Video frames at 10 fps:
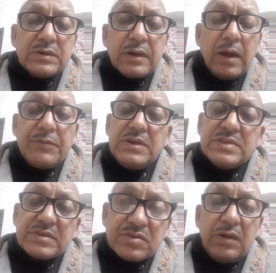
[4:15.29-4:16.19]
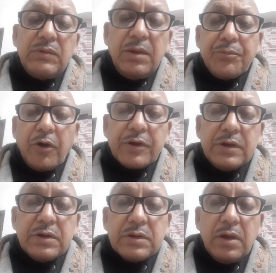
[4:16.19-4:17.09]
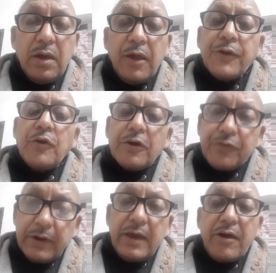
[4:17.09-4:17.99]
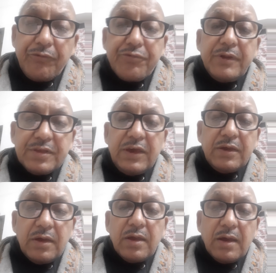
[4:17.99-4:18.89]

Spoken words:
grammar is extremely important, not for everything.